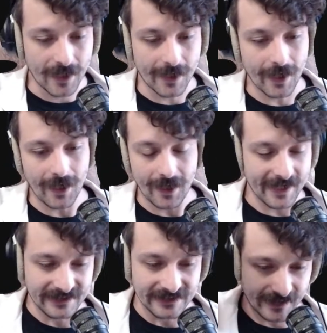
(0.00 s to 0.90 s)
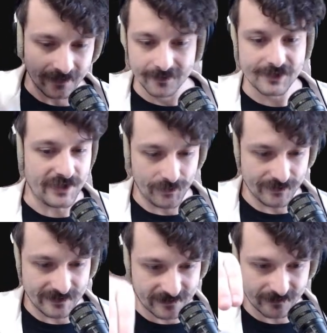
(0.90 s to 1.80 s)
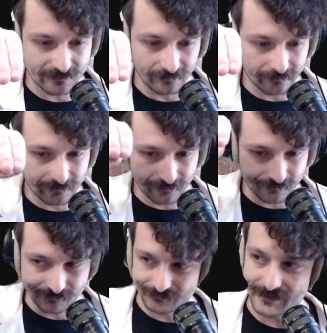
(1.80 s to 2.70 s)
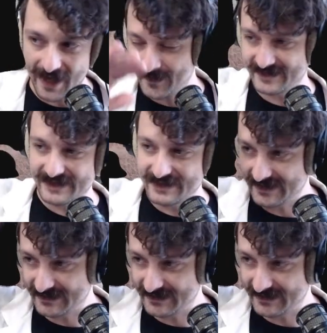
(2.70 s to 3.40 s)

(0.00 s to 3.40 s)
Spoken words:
and then use MSTSC